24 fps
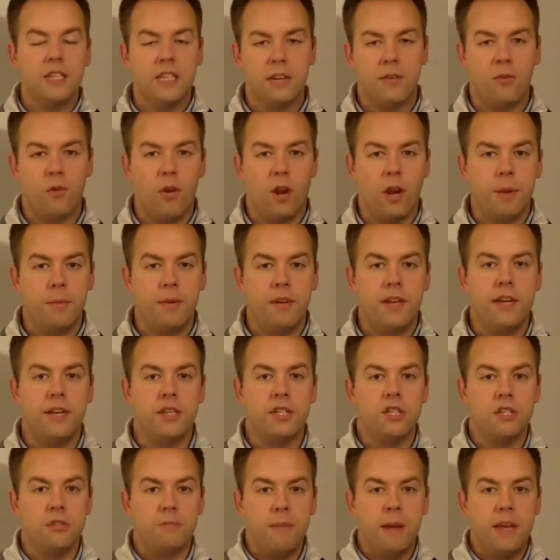several
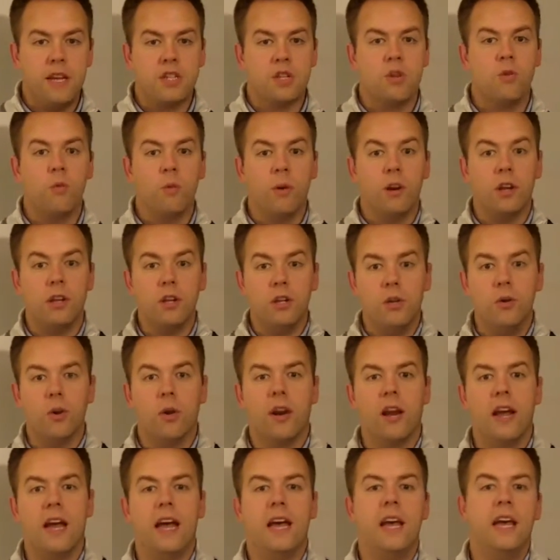recommendations based on where you
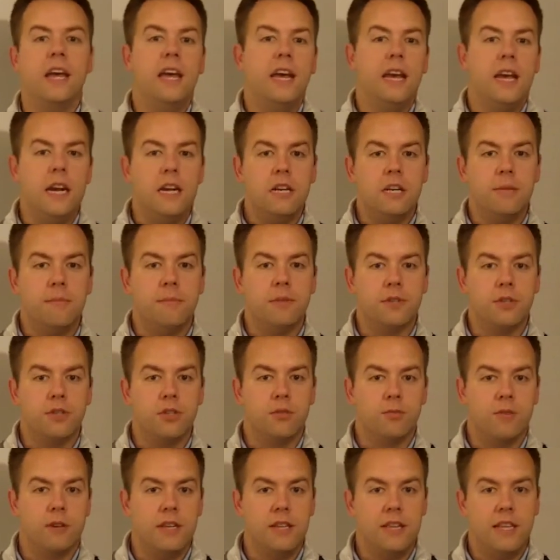are at in your
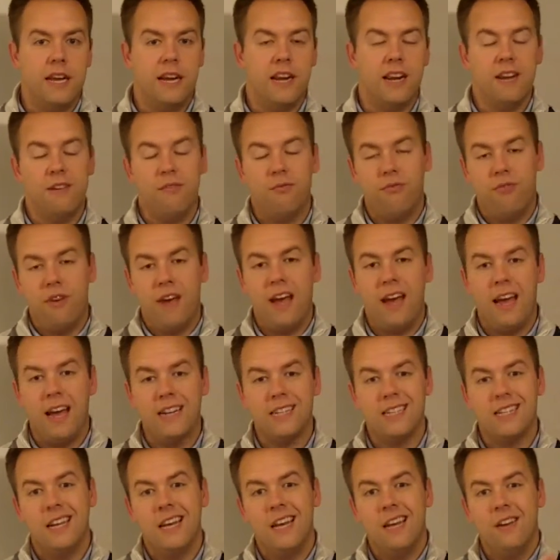business right there. In
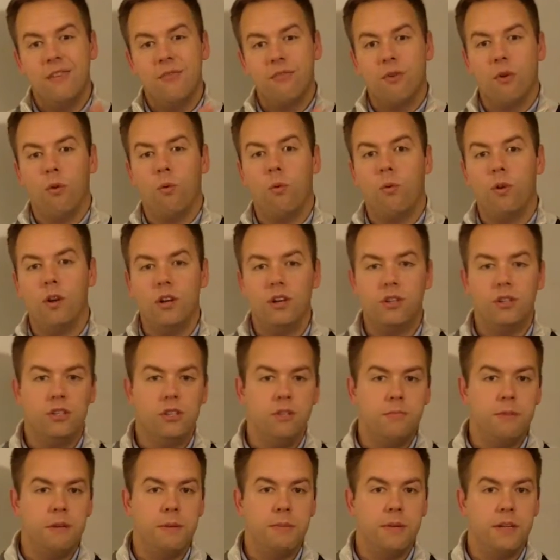fact, for one or
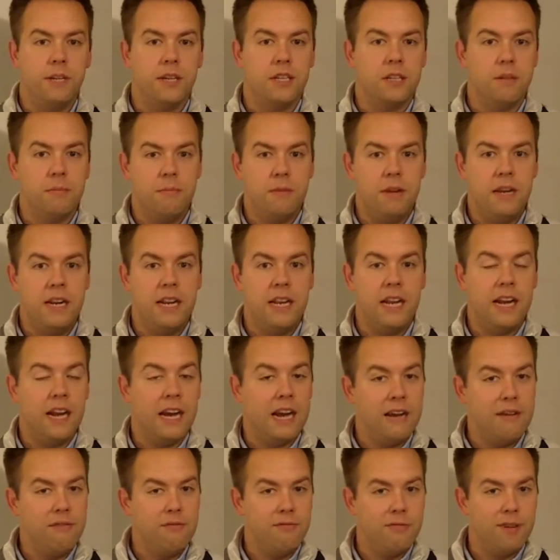two people at the meeting,
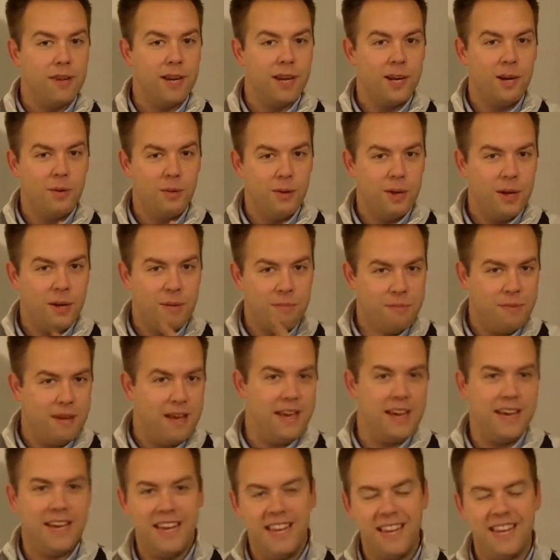I very well
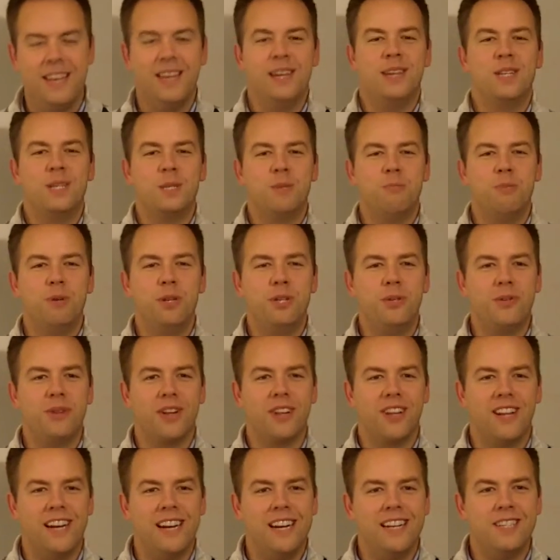may just put you in
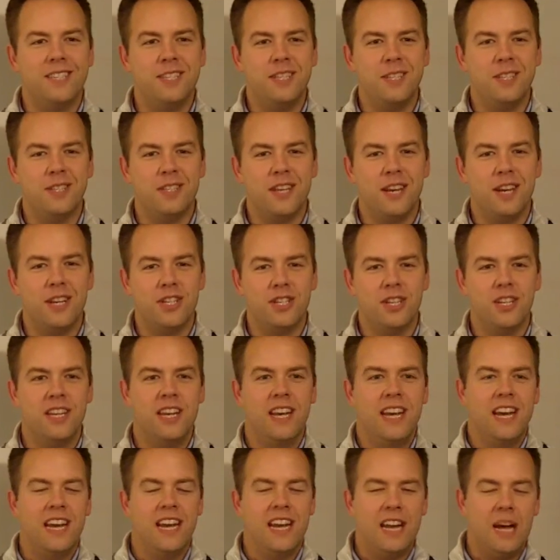a little hot seat
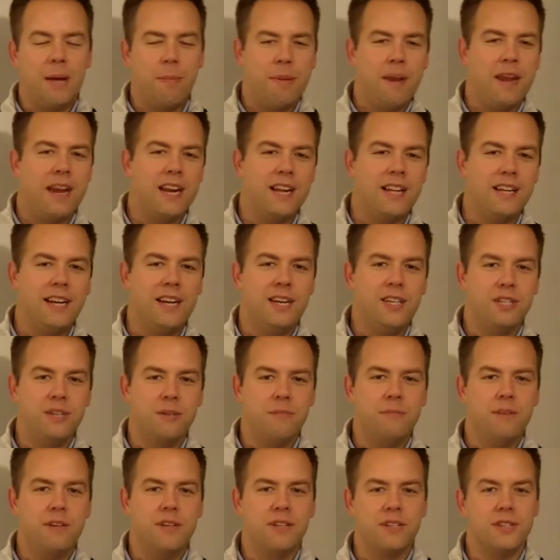session and help analyze
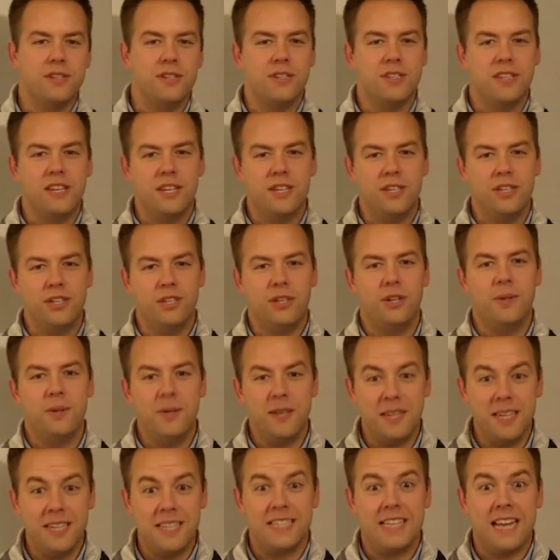your business and show
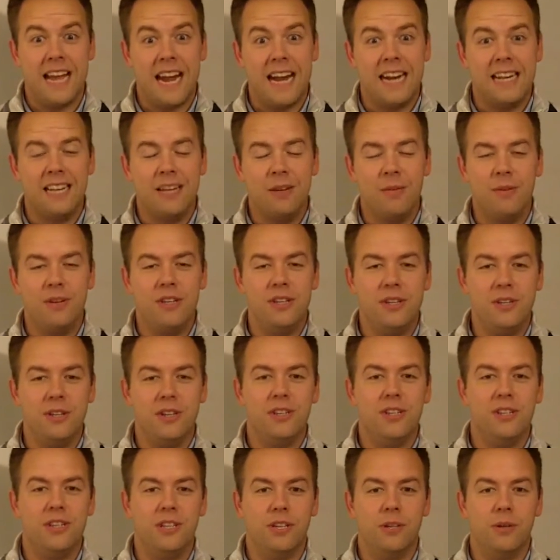you exactly what you
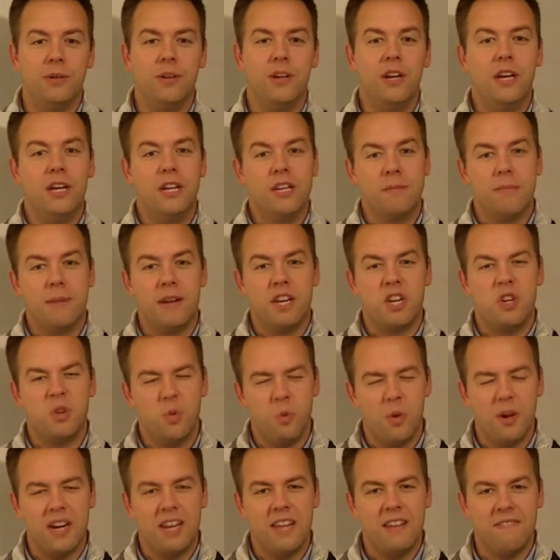can do to make
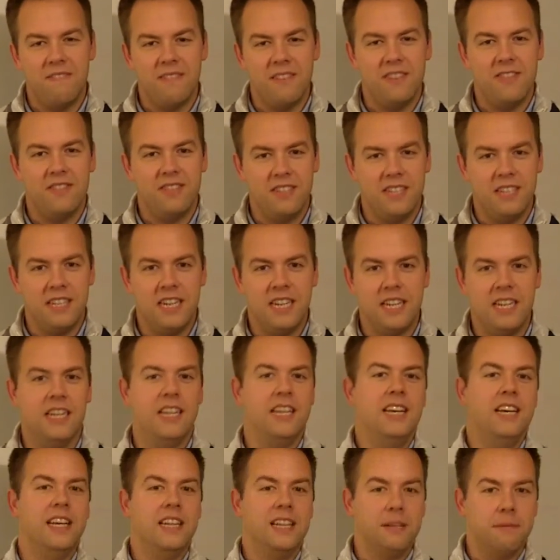
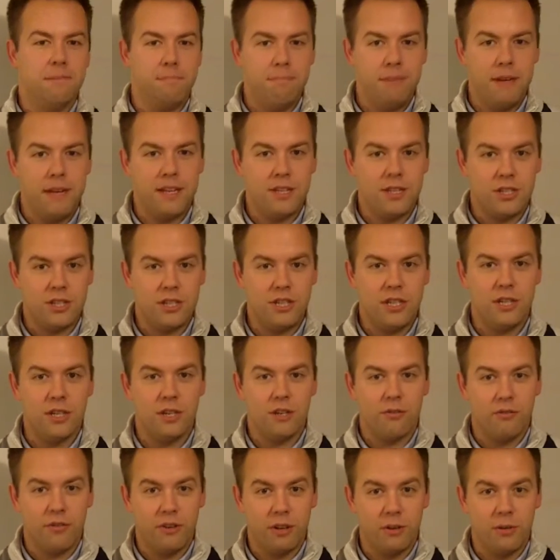2015 the best
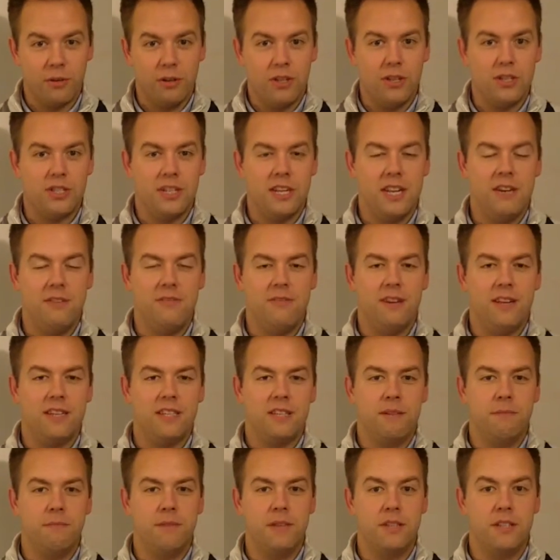year for your real estate
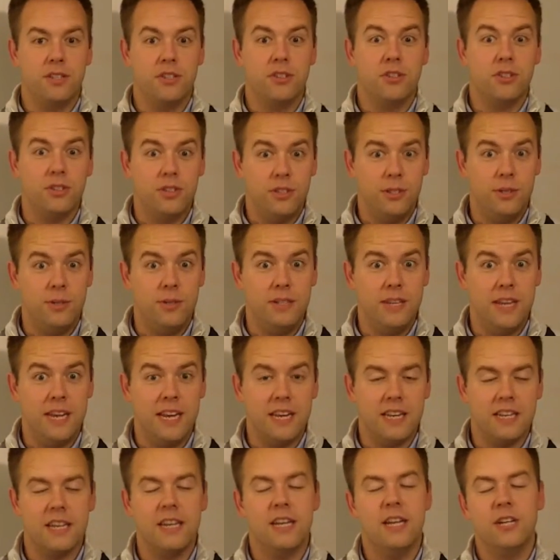investing business to
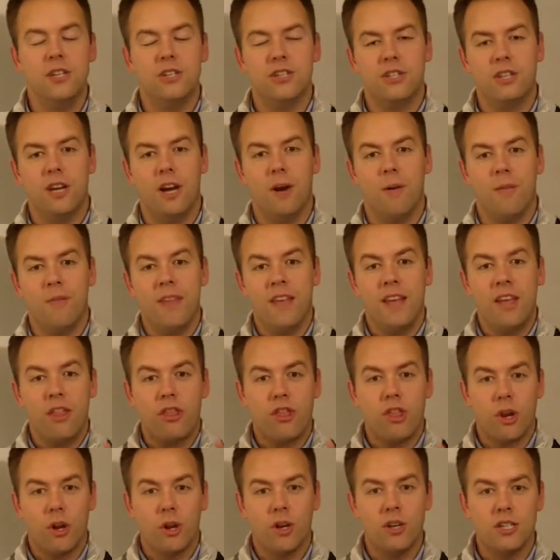date. So
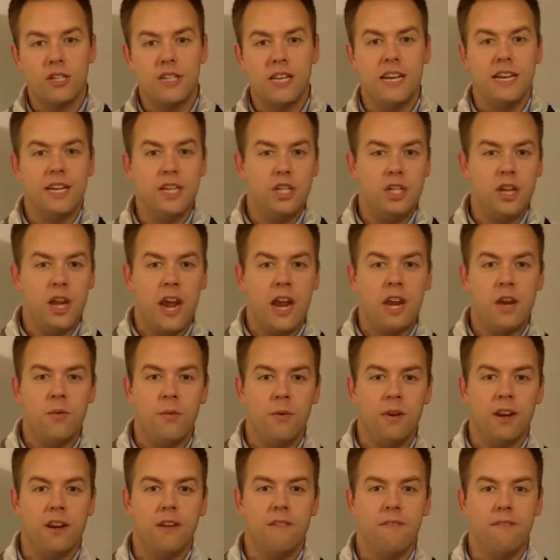Thursday,
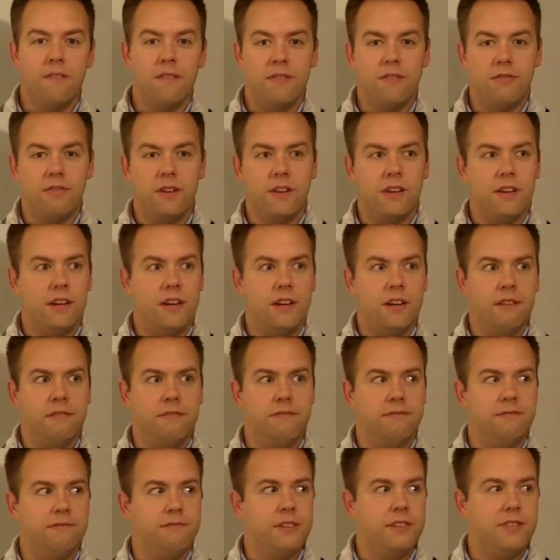January uh,
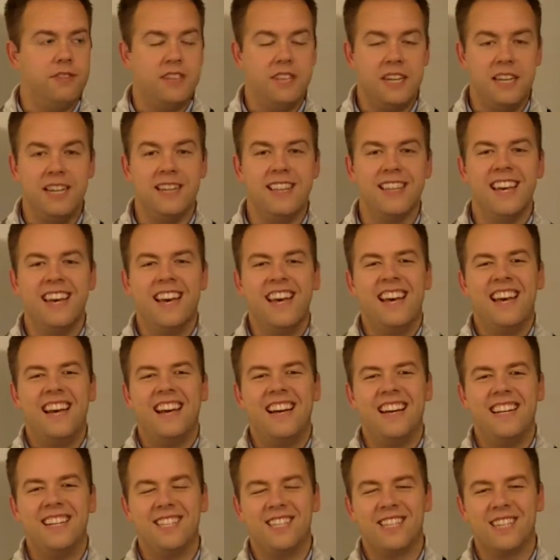fifteenth
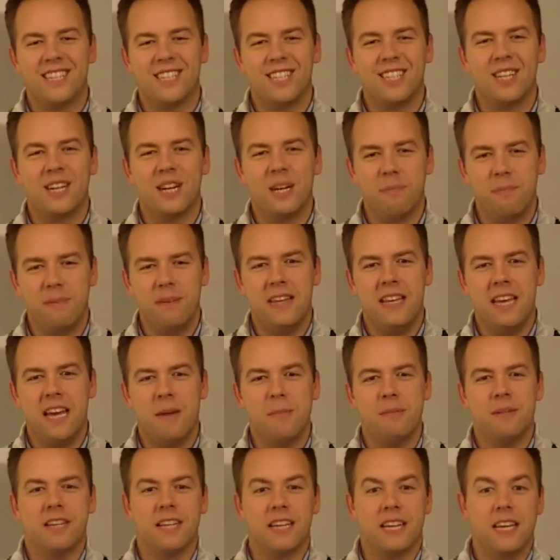uh, at 6:30
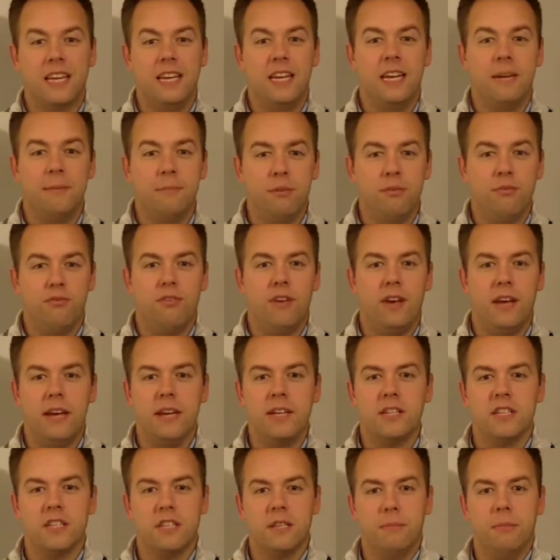p.m. at the King
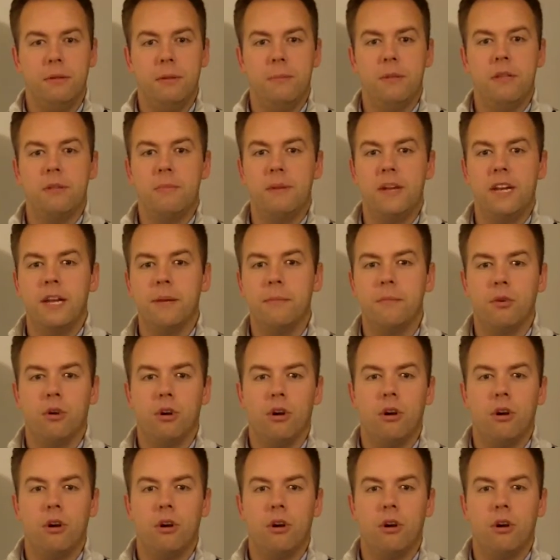Buffet. It's at the Plymouth Meeting